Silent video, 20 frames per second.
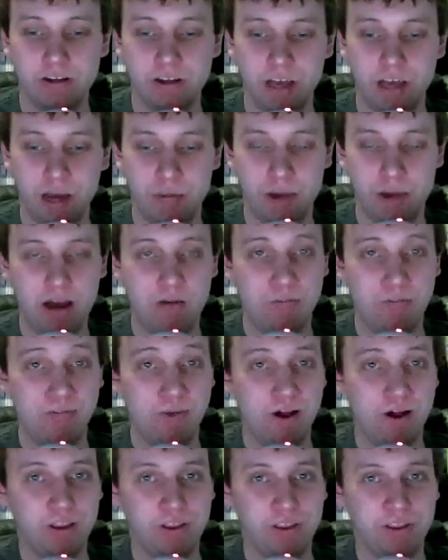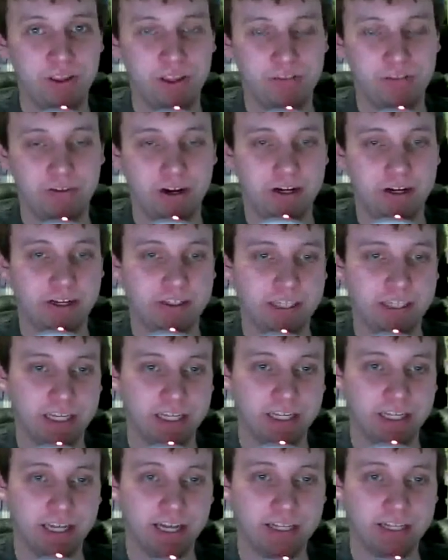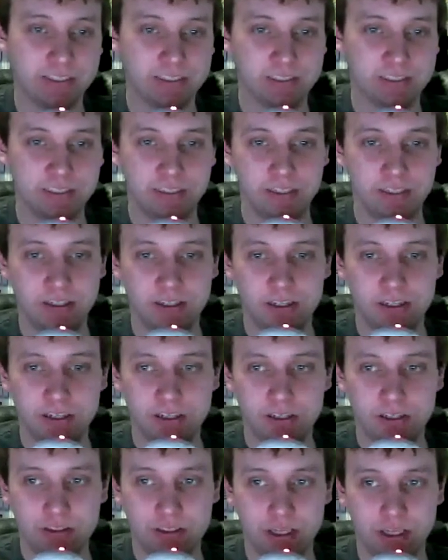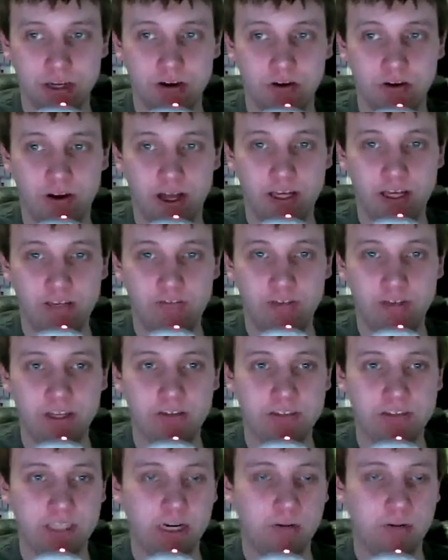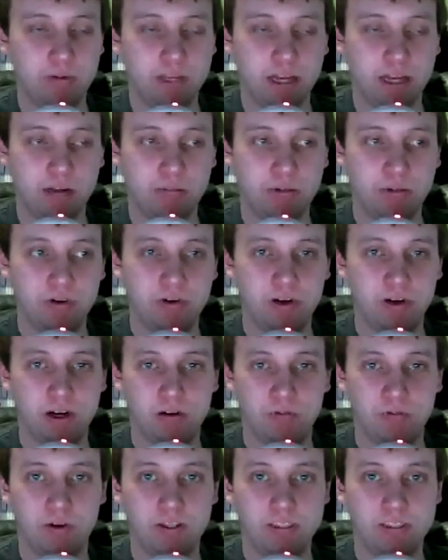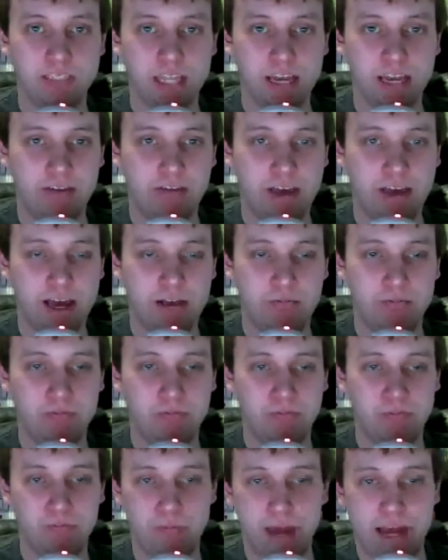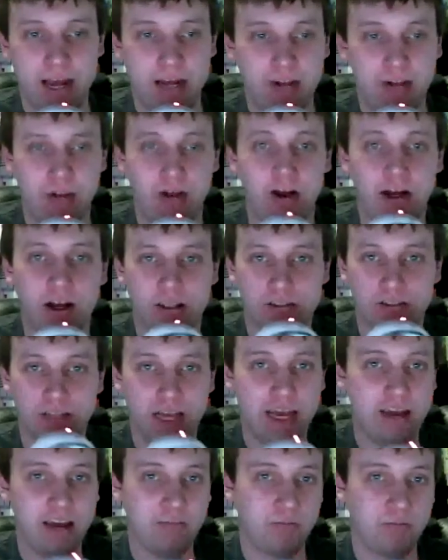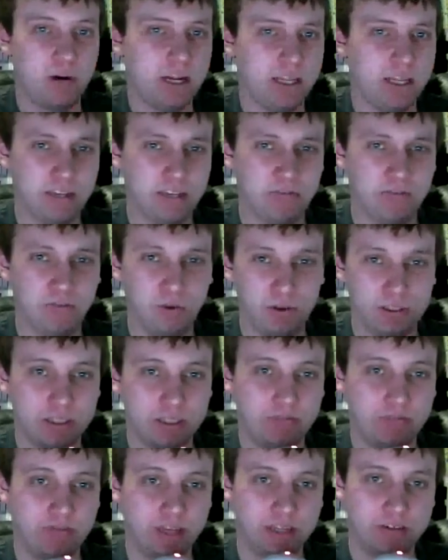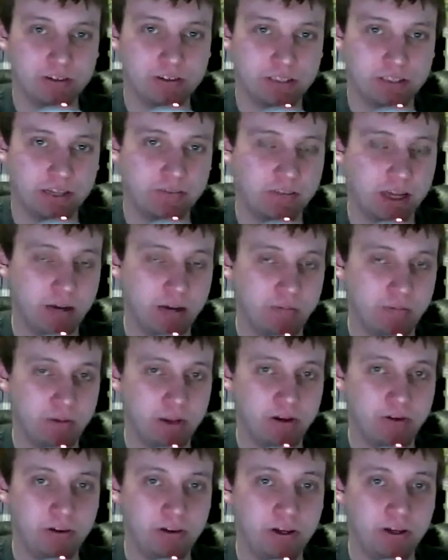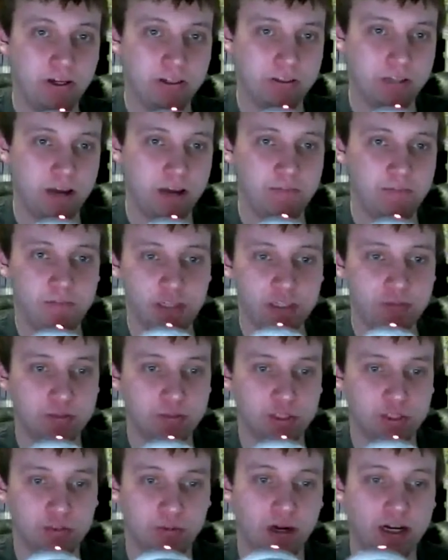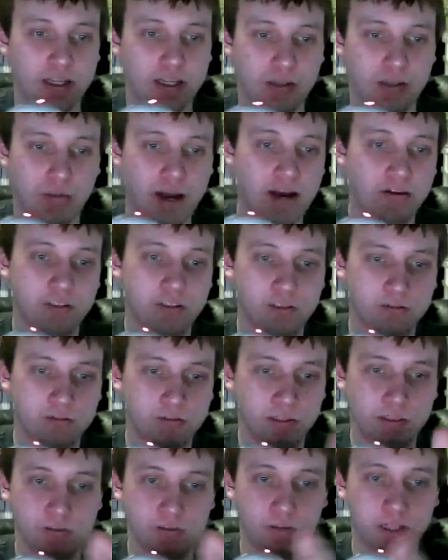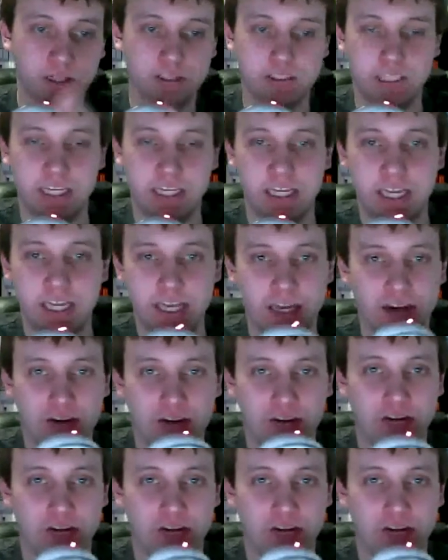about a month, if I were to take a guess. So any videos that are being uploaded are ones that I've had backlogged. I have probably 14 videos left to upload. So I've just been spreading them out as much as I can